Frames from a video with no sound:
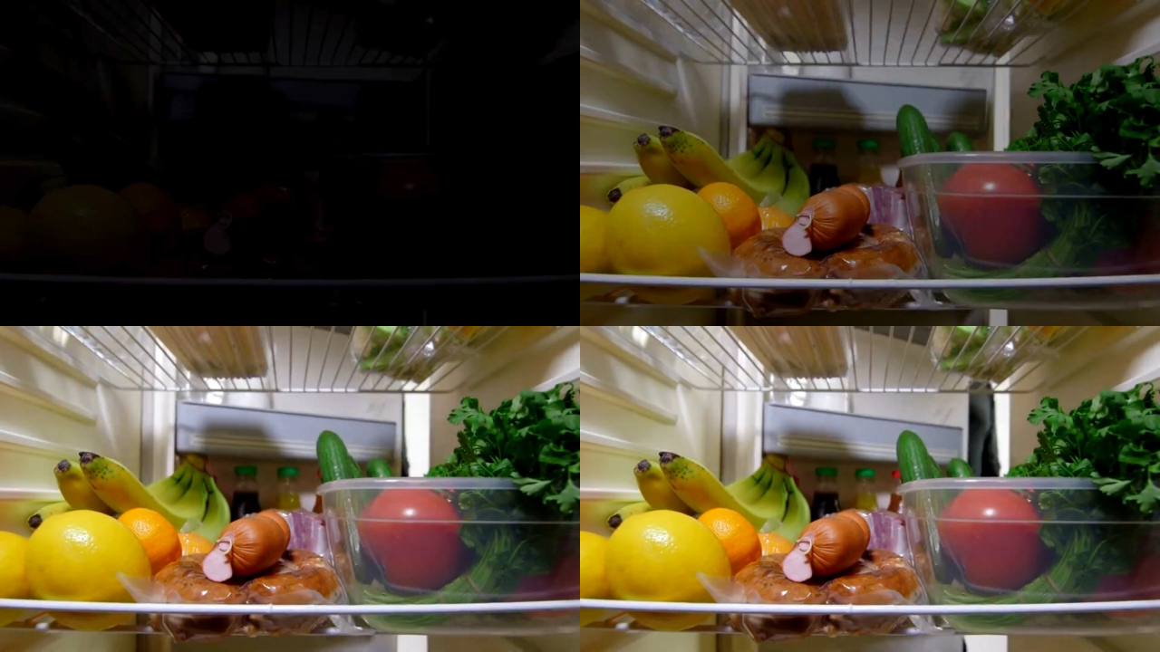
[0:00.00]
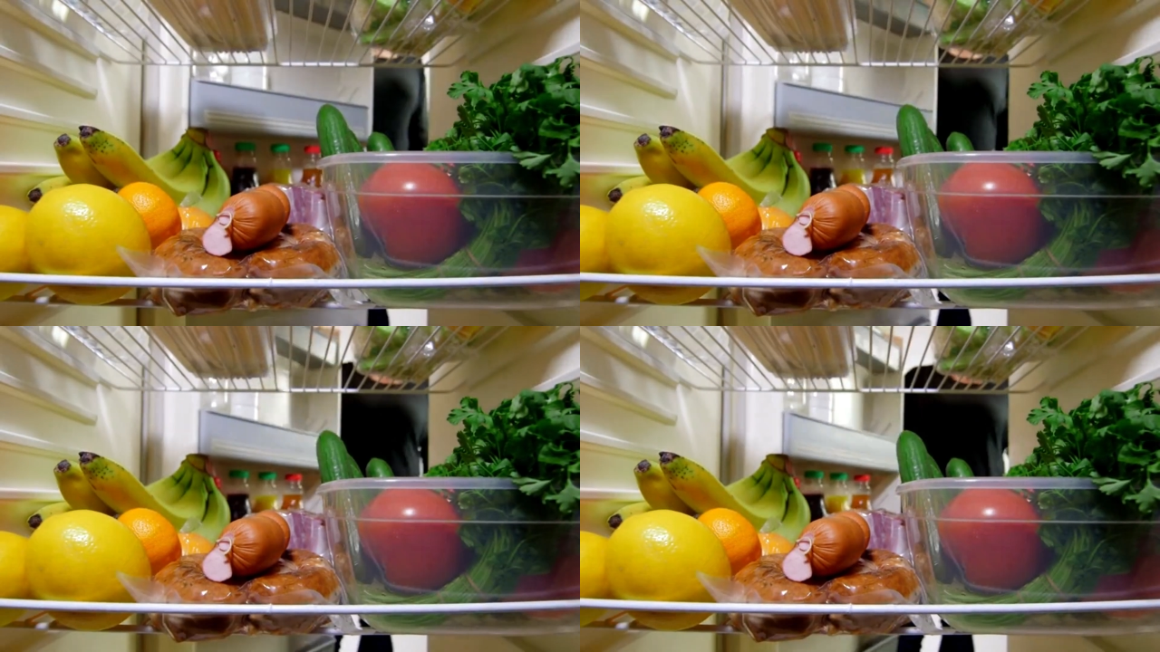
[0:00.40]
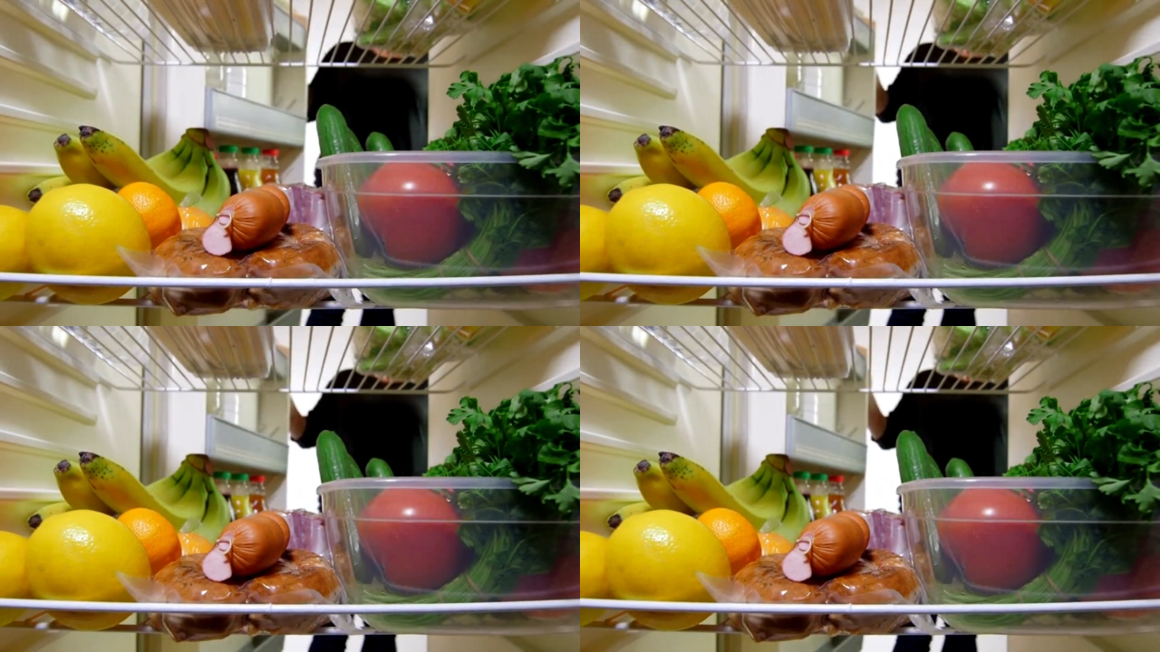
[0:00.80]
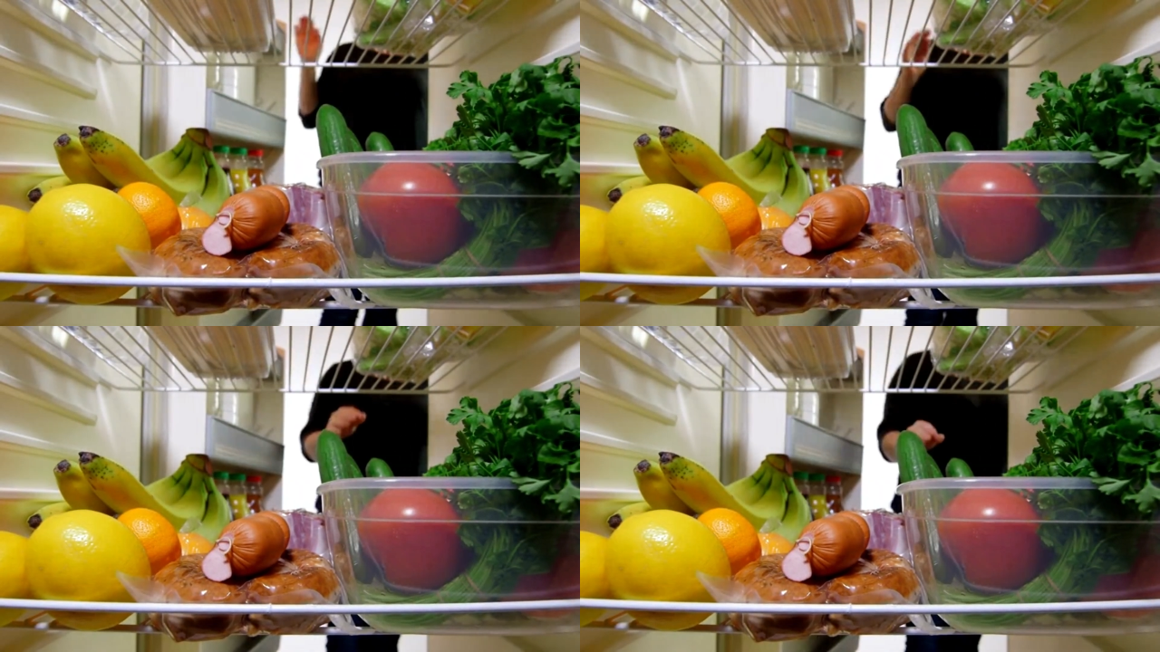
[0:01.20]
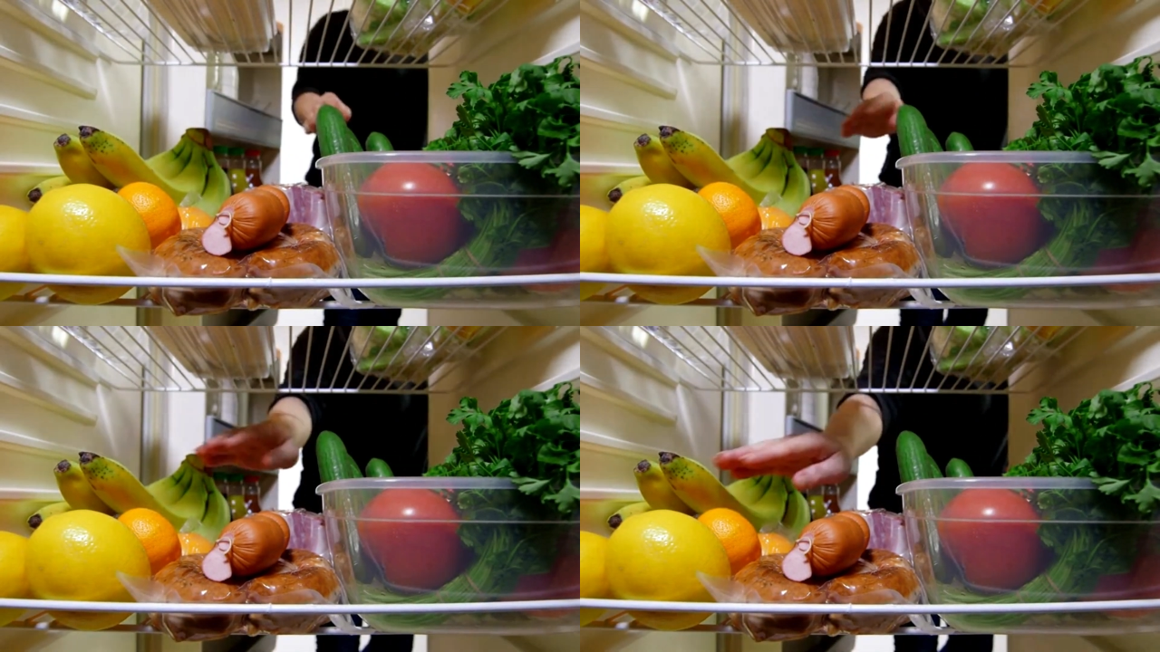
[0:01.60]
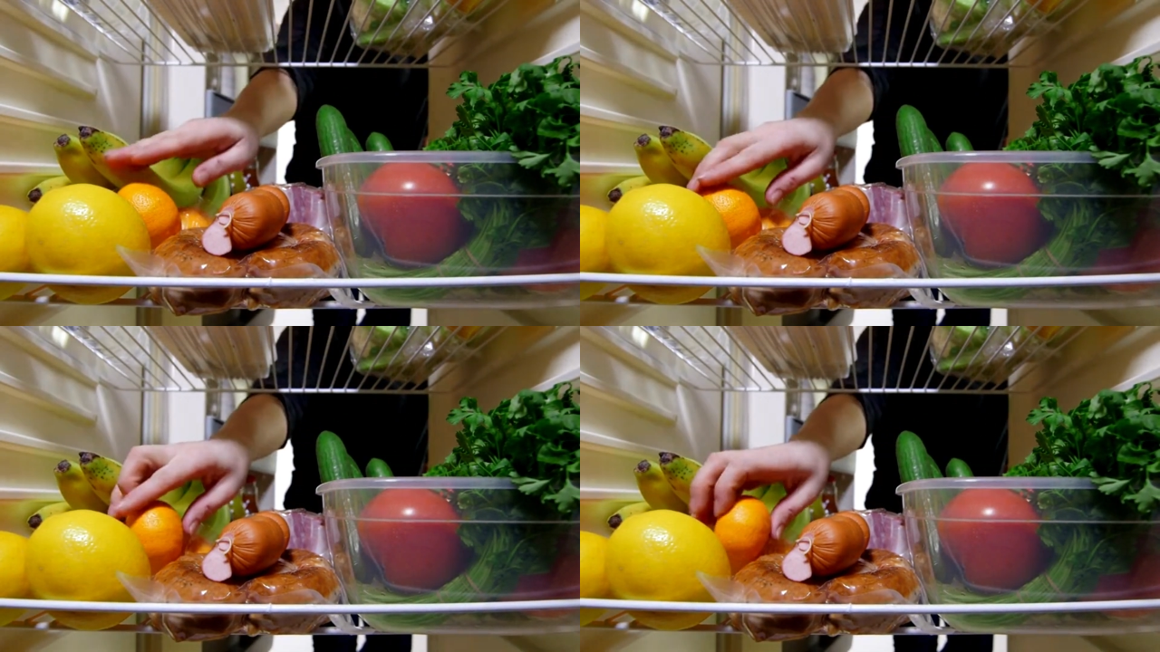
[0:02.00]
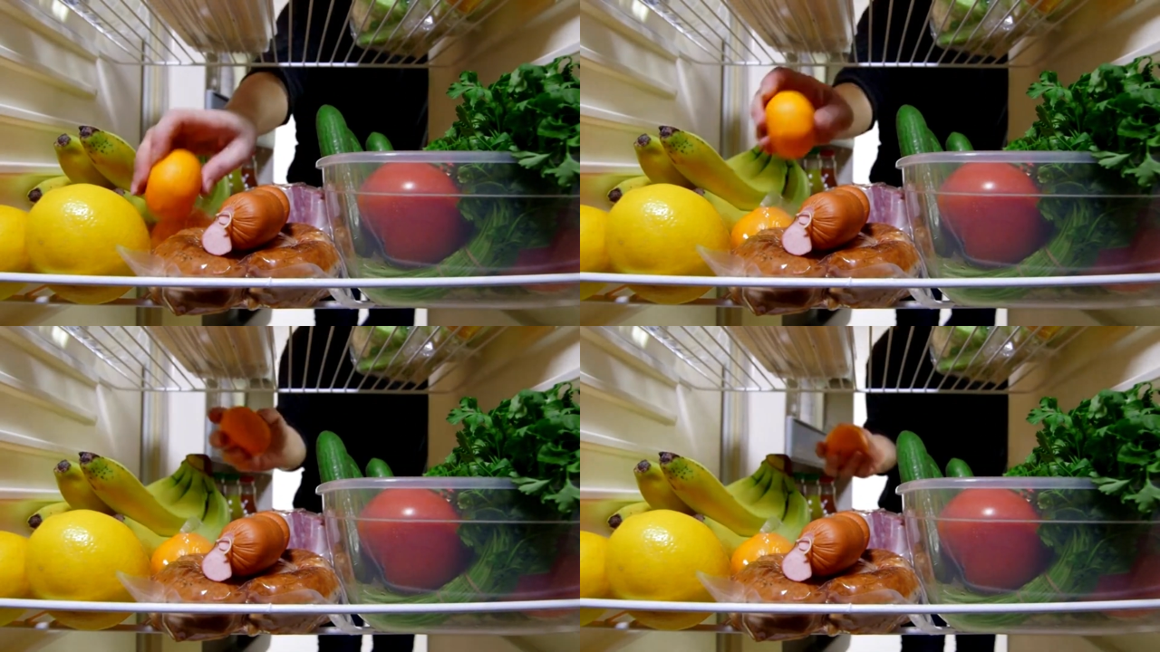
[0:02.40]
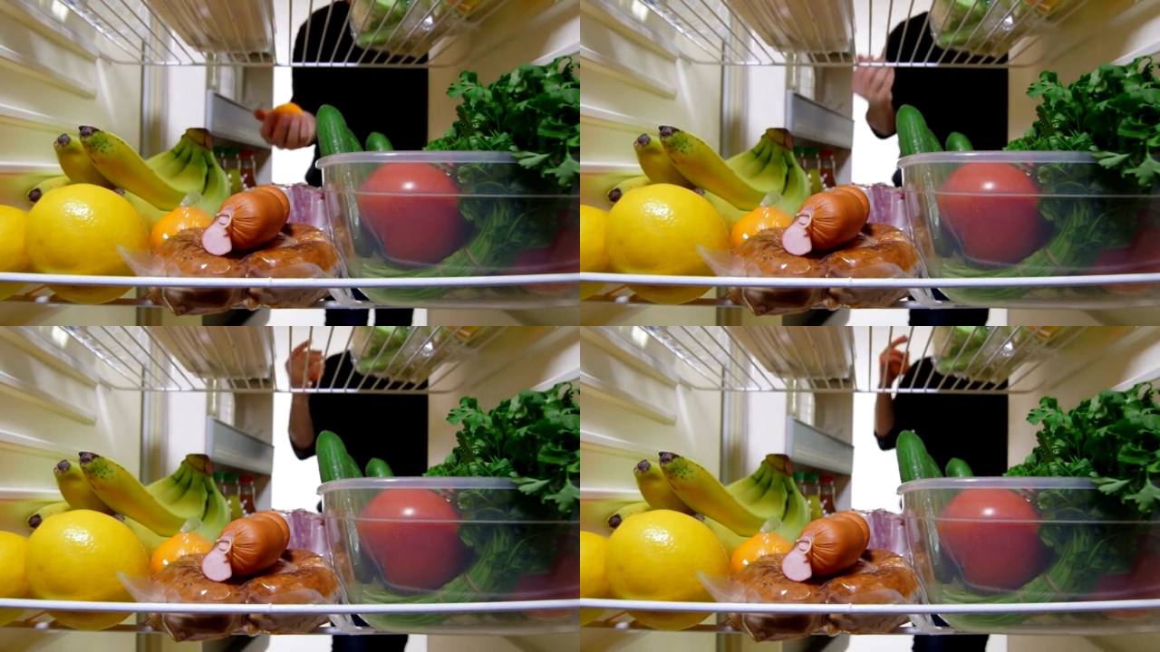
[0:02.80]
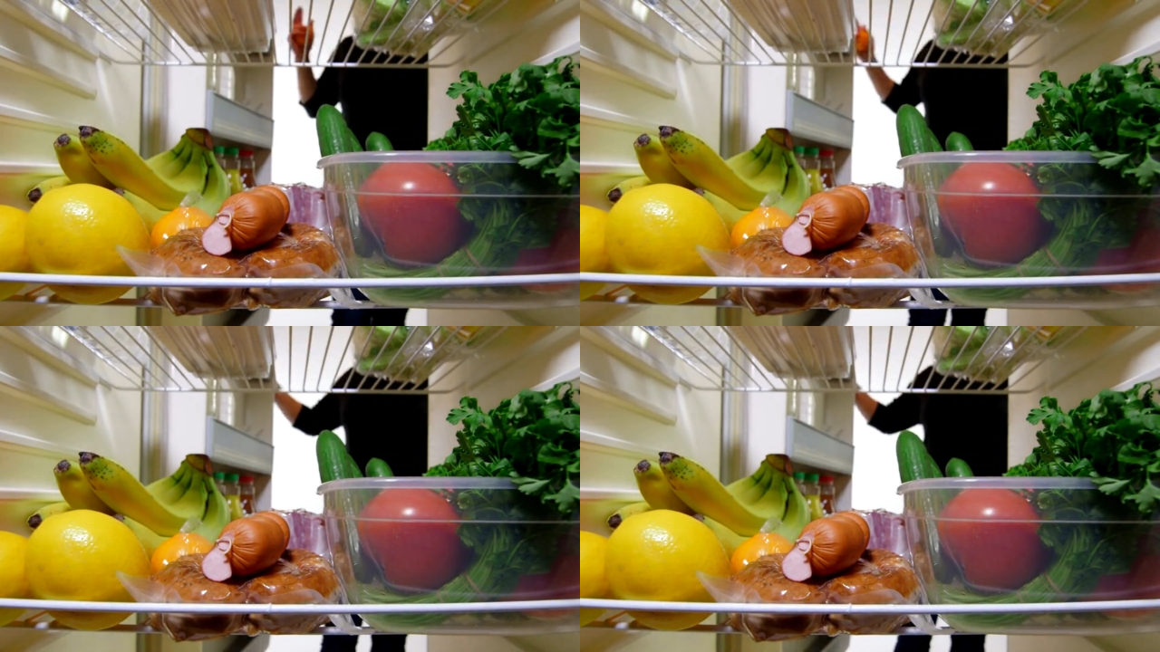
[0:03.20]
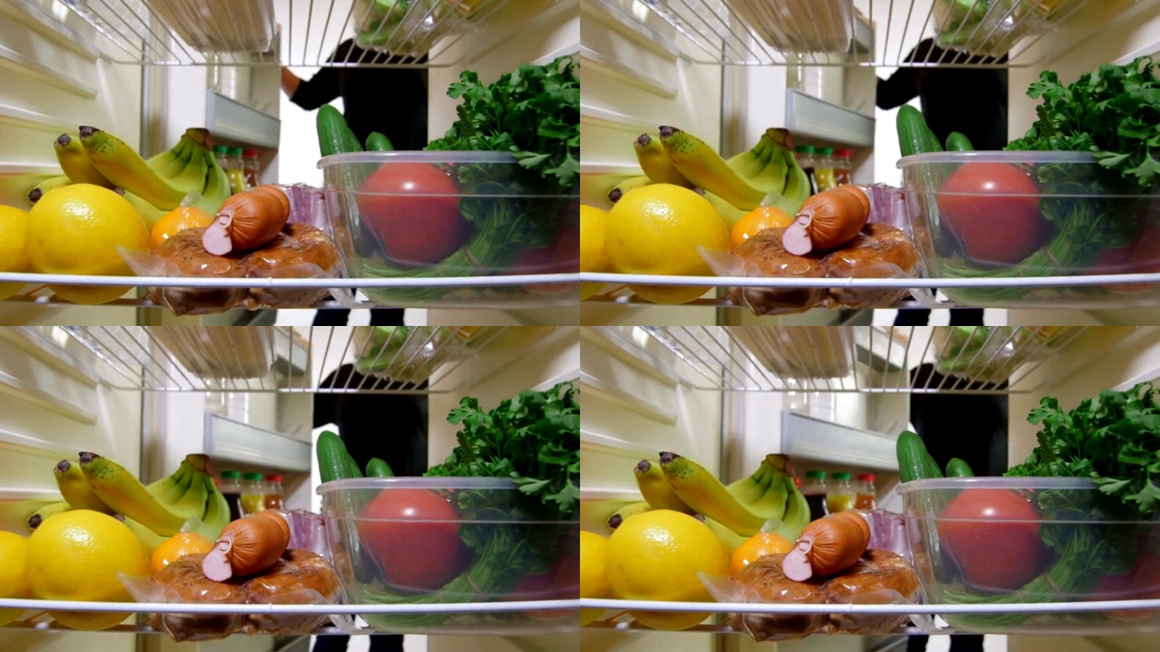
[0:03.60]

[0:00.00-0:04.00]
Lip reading: (no speaker visible)